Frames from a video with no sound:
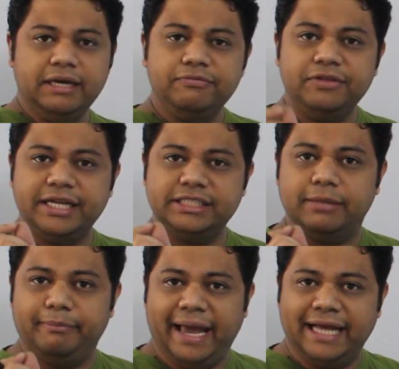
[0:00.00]
If there is
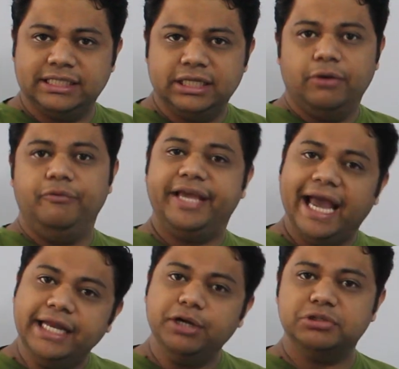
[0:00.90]
a match, we
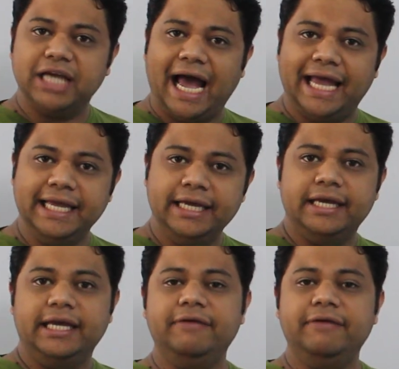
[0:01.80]
can use I.